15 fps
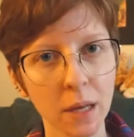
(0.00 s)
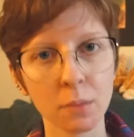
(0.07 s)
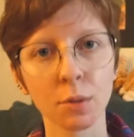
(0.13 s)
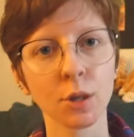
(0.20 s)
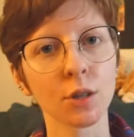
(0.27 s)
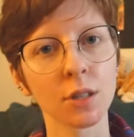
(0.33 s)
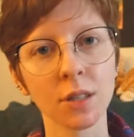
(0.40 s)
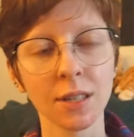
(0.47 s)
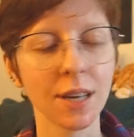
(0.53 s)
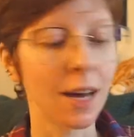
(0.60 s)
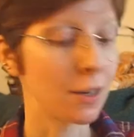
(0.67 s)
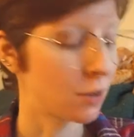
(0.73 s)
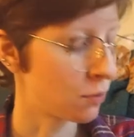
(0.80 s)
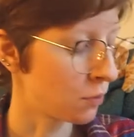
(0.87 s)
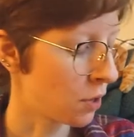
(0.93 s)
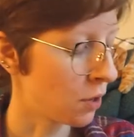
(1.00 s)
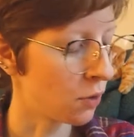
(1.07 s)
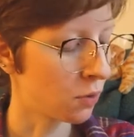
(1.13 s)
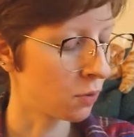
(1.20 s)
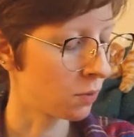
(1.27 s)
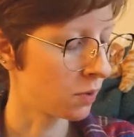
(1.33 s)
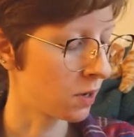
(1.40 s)
personally I don't
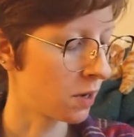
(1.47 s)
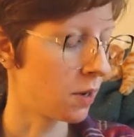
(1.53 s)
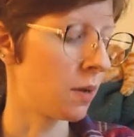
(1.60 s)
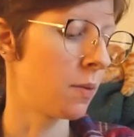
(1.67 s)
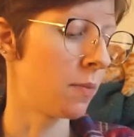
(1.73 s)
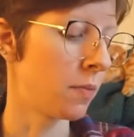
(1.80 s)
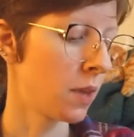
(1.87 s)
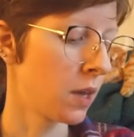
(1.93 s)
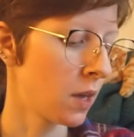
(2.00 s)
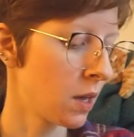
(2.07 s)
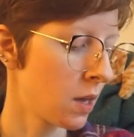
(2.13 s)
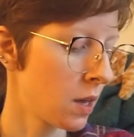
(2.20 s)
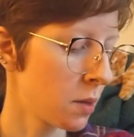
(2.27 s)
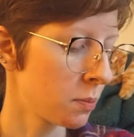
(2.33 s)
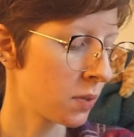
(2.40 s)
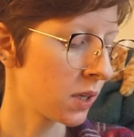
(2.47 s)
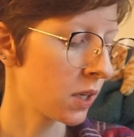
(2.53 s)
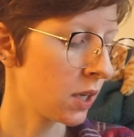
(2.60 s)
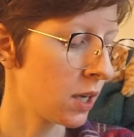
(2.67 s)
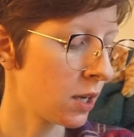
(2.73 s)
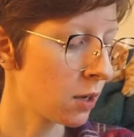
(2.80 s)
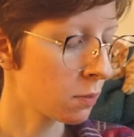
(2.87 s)
know. Um, but
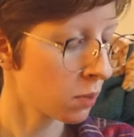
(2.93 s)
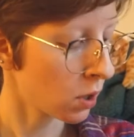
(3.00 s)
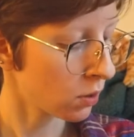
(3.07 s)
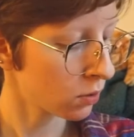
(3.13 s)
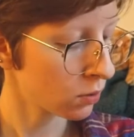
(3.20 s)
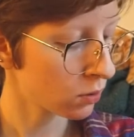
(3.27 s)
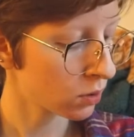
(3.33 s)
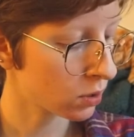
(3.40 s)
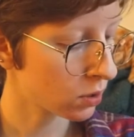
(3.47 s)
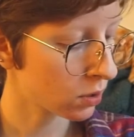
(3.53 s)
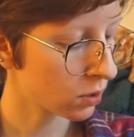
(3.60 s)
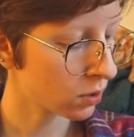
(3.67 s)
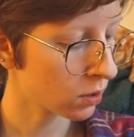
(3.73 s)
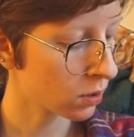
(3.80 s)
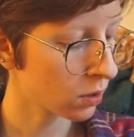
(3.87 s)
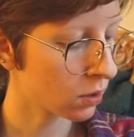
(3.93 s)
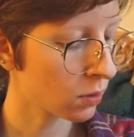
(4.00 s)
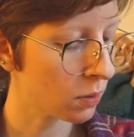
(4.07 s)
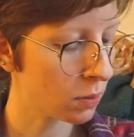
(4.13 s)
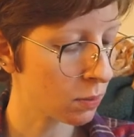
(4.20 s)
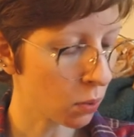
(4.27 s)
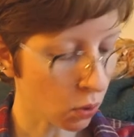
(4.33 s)
he composed
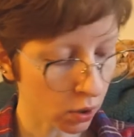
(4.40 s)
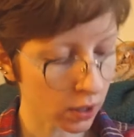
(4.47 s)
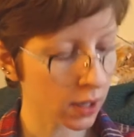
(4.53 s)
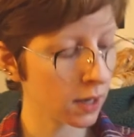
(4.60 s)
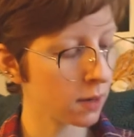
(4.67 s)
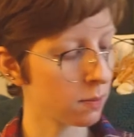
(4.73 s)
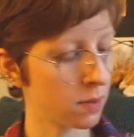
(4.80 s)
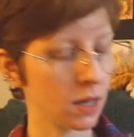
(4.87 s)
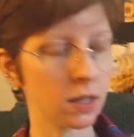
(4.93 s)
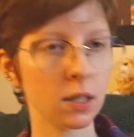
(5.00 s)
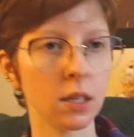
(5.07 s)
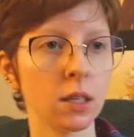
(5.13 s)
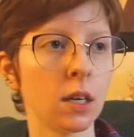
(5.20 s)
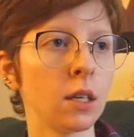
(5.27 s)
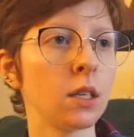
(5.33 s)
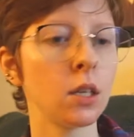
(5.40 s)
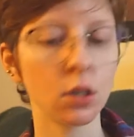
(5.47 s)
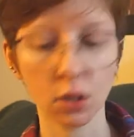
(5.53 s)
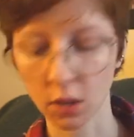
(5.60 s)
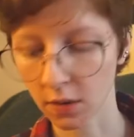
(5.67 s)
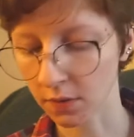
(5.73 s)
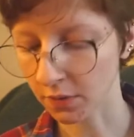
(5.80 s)
Porgy and Bess in nineteen
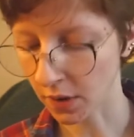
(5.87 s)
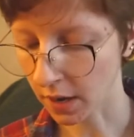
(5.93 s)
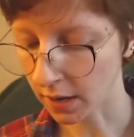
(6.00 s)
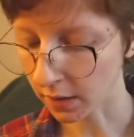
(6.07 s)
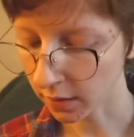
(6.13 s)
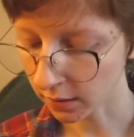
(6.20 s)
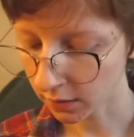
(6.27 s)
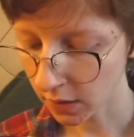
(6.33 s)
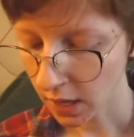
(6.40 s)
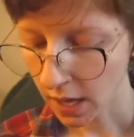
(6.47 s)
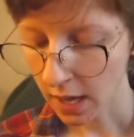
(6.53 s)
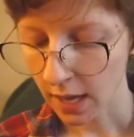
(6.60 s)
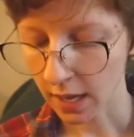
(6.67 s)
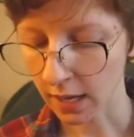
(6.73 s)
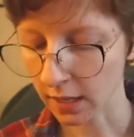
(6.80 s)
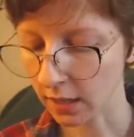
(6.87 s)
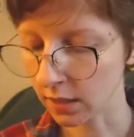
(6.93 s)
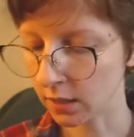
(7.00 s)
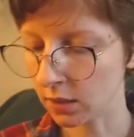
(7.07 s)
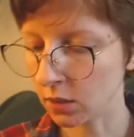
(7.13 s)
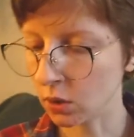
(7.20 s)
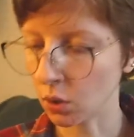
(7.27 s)
thirty-five.
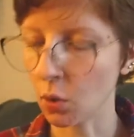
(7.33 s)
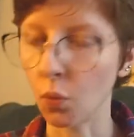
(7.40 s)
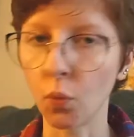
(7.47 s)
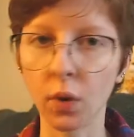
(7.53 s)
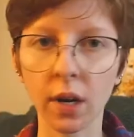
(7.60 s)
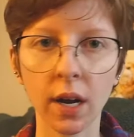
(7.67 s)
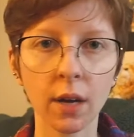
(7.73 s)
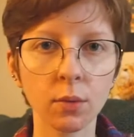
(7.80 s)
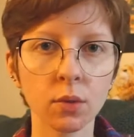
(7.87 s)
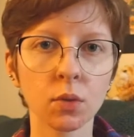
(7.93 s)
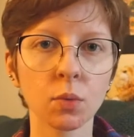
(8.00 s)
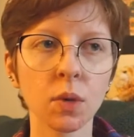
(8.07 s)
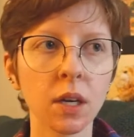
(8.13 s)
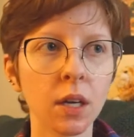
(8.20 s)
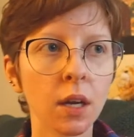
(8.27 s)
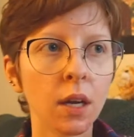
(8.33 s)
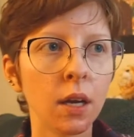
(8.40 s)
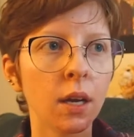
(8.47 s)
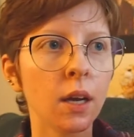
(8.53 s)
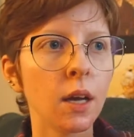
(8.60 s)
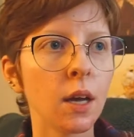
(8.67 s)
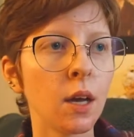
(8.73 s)
And when I was
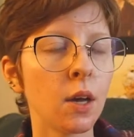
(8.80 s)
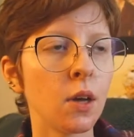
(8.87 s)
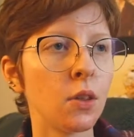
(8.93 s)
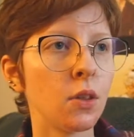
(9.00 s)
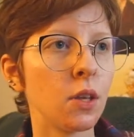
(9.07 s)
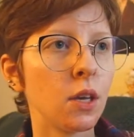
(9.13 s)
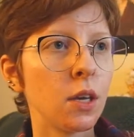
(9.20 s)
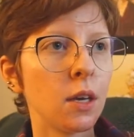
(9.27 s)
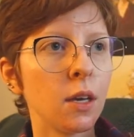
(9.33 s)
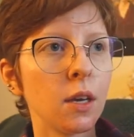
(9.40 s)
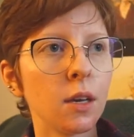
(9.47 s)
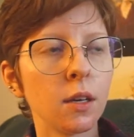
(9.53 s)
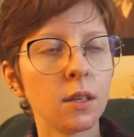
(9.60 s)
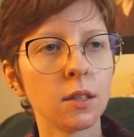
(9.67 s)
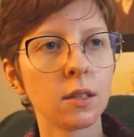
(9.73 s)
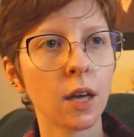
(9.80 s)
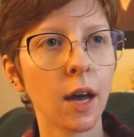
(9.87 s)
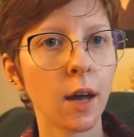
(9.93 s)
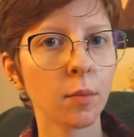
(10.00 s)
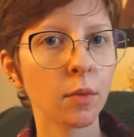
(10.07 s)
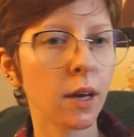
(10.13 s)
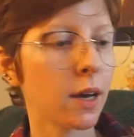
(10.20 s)
reading the
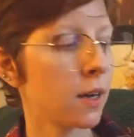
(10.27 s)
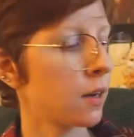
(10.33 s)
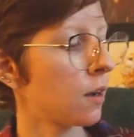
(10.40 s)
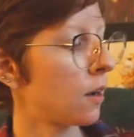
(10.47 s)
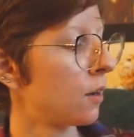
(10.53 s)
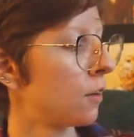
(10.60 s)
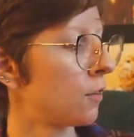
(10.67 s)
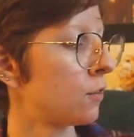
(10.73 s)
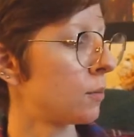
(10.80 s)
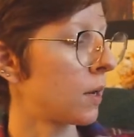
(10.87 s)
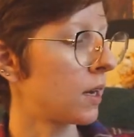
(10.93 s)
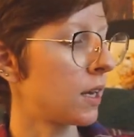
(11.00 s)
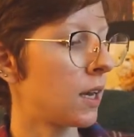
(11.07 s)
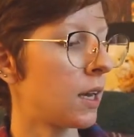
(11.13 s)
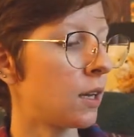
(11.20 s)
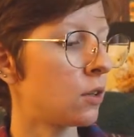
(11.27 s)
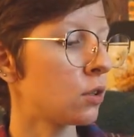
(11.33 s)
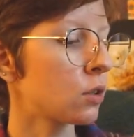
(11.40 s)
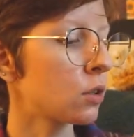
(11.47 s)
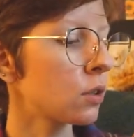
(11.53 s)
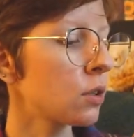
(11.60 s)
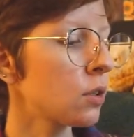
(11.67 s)
timeline of Maya
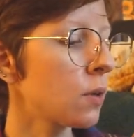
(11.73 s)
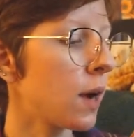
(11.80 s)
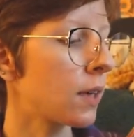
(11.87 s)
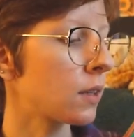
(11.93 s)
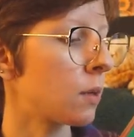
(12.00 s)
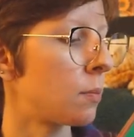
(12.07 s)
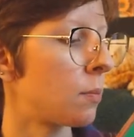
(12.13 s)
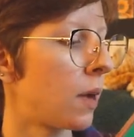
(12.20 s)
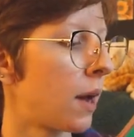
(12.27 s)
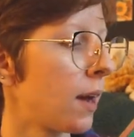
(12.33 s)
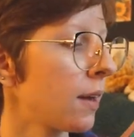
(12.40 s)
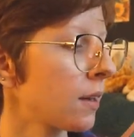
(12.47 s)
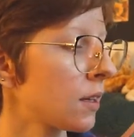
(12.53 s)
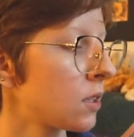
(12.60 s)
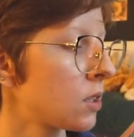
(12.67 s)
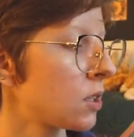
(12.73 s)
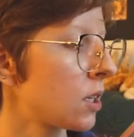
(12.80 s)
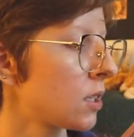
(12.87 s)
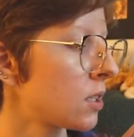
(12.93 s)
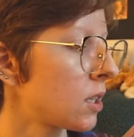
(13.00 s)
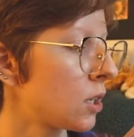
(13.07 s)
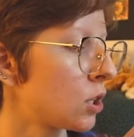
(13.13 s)
Angelou, at the back it
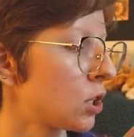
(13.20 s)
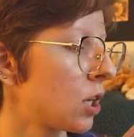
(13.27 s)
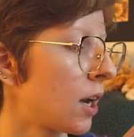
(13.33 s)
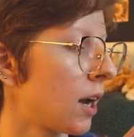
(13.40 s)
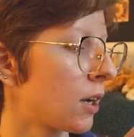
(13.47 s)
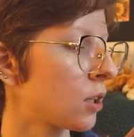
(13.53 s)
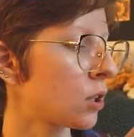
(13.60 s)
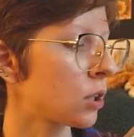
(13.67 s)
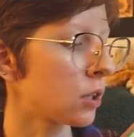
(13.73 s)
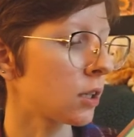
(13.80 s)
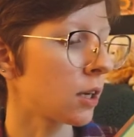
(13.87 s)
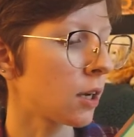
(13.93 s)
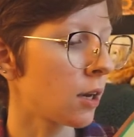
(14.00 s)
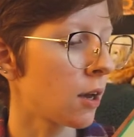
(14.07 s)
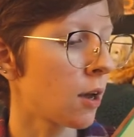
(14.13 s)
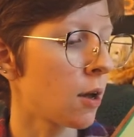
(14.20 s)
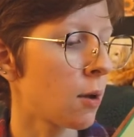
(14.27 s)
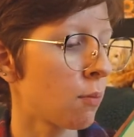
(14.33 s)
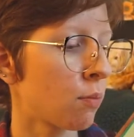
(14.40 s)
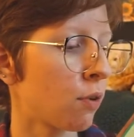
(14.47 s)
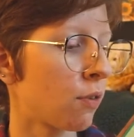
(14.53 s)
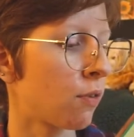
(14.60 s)
says that she actually
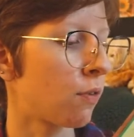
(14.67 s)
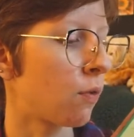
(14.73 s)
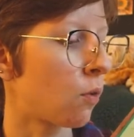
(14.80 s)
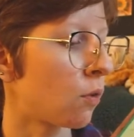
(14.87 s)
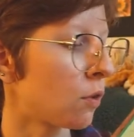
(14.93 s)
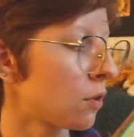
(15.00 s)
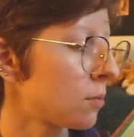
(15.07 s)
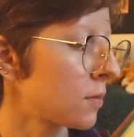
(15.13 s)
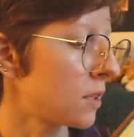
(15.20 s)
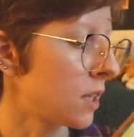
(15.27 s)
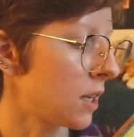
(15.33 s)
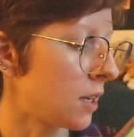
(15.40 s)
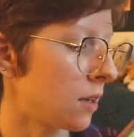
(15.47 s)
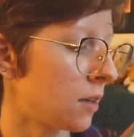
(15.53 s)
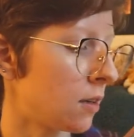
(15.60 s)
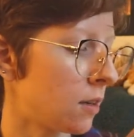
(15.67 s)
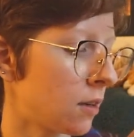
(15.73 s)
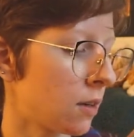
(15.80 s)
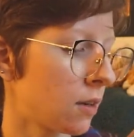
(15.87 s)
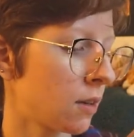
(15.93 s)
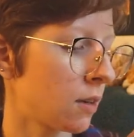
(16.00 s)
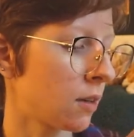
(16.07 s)
performed
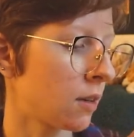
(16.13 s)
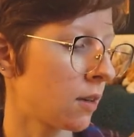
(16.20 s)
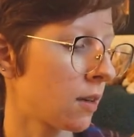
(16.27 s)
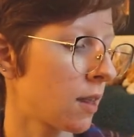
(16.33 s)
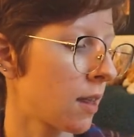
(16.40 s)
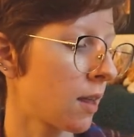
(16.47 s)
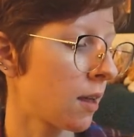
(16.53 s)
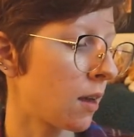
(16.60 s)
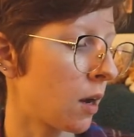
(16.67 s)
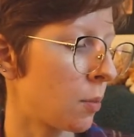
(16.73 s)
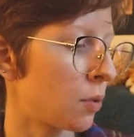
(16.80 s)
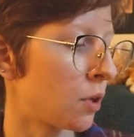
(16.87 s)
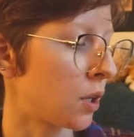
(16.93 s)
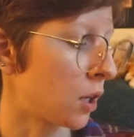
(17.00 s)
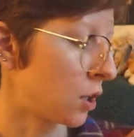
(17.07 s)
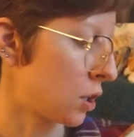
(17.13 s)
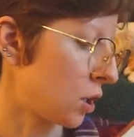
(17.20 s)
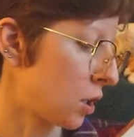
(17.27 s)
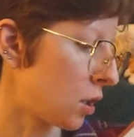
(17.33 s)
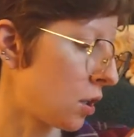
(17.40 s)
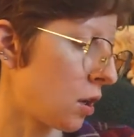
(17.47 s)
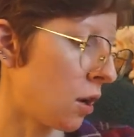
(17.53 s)
in a
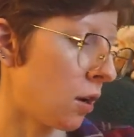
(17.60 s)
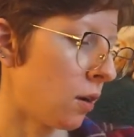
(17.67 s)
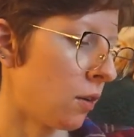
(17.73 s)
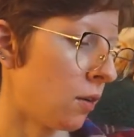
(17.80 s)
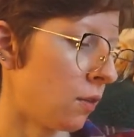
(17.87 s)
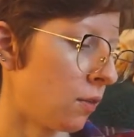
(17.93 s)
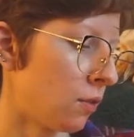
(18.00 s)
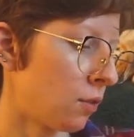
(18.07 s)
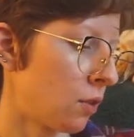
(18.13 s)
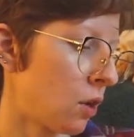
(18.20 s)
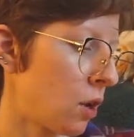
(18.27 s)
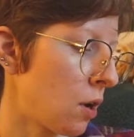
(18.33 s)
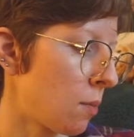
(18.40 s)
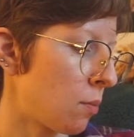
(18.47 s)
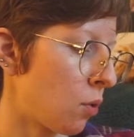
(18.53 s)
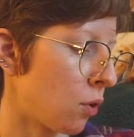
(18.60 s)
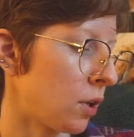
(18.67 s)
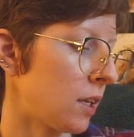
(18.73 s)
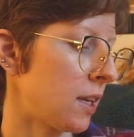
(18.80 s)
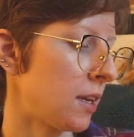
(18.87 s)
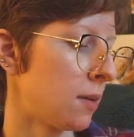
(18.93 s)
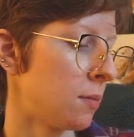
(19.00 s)
production of
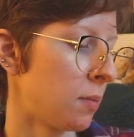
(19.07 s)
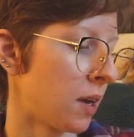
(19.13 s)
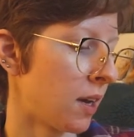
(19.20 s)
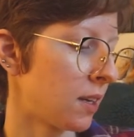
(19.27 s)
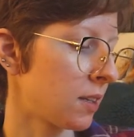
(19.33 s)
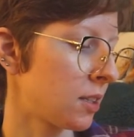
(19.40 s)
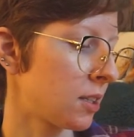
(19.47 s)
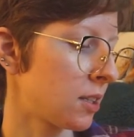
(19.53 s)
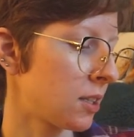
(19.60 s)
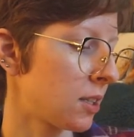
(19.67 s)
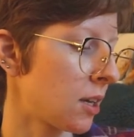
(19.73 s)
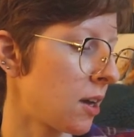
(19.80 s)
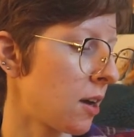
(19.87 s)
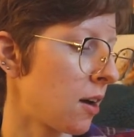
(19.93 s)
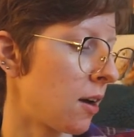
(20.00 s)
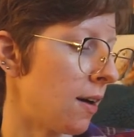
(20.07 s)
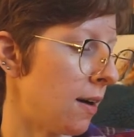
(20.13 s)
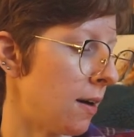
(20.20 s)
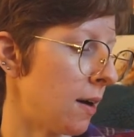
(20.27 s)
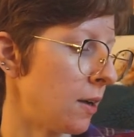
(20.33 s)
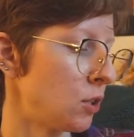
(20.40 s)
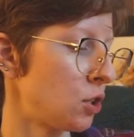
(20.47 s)
Porgy and Bess
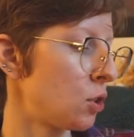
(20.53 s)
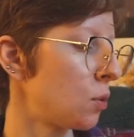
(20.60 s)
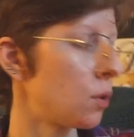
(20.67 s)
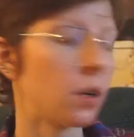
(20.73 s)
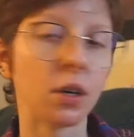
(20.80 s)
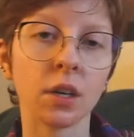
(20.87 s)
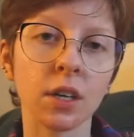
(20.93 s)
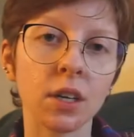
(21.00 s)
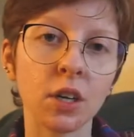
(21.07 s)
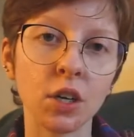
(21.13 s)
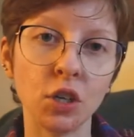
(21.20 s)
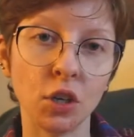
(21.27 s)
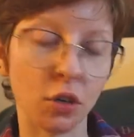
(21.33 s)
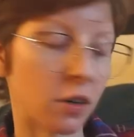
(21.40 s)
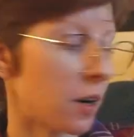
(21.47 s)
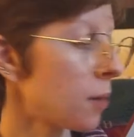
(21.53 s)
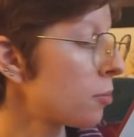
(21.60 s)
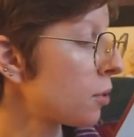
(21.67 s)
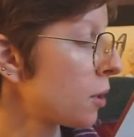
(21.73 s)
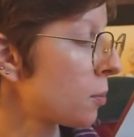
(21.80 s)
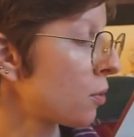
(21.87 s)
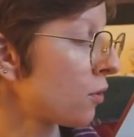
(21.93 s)
uh, and toured Europe
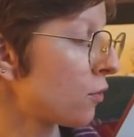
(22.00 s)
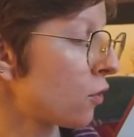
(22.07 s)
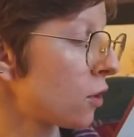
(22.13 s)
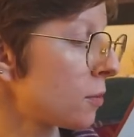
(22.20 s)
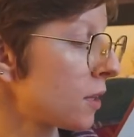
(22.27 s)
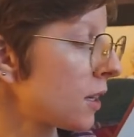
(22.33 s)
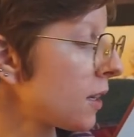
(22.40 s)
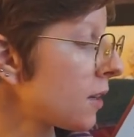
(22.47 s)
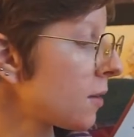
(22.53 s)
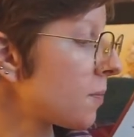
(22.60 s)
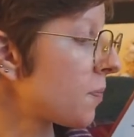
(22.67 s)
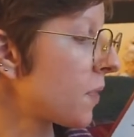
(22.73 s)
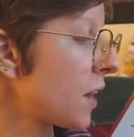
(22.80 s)
performing it.